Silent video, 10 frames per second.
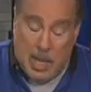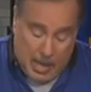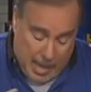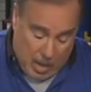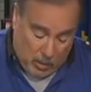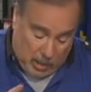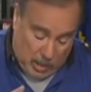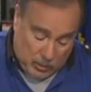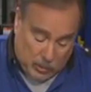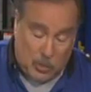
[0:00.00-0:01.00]
Now,
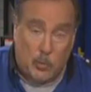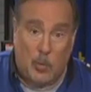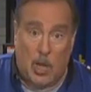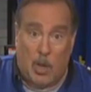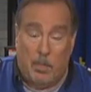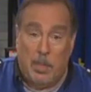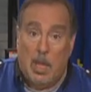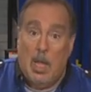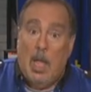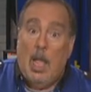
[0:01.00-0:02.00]
here's the drill.
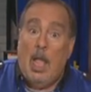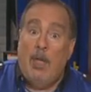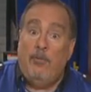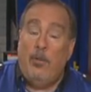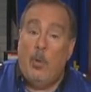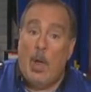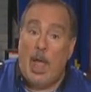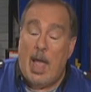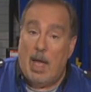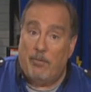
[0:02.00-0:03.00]
If you
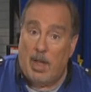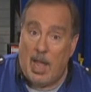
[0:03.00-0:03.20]
have